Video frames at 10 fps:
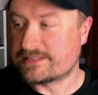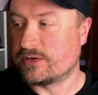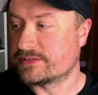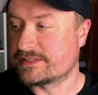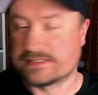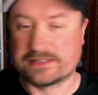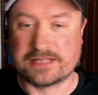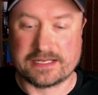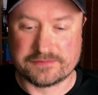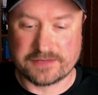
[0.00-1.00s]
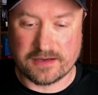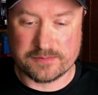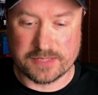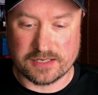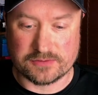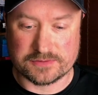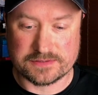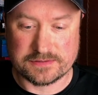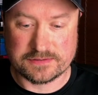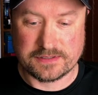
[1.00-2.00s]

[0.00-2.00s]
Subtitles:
notes that have come out